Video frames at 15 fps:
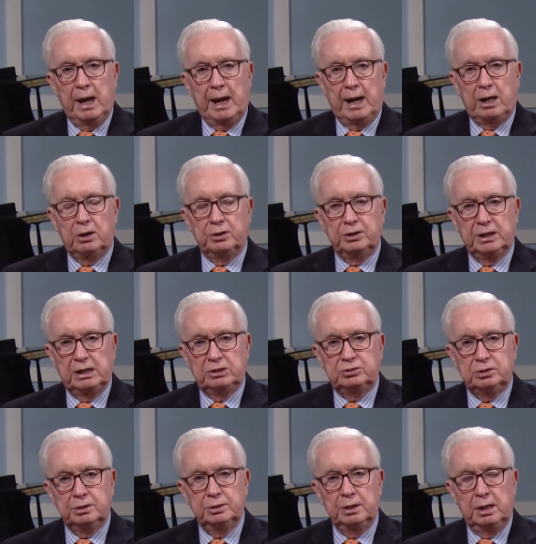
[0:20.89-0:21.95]
Our
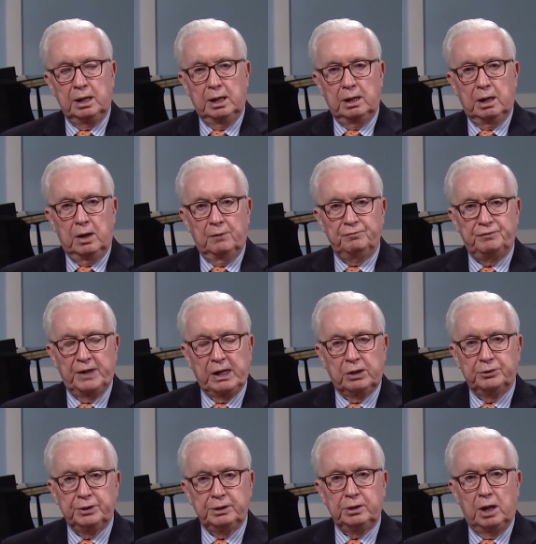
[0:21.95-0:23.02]
nation,
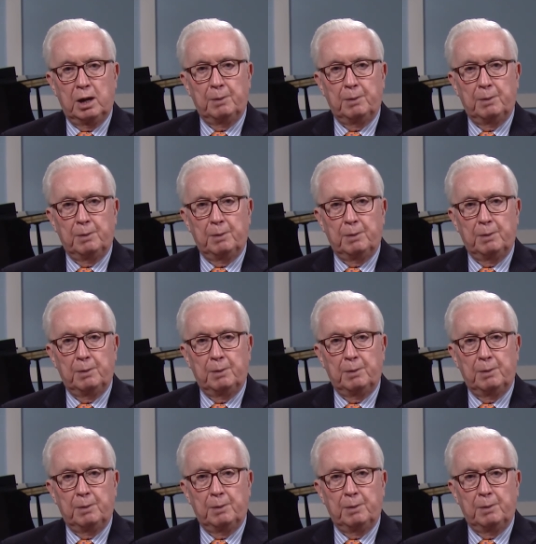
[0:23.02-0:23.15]
founded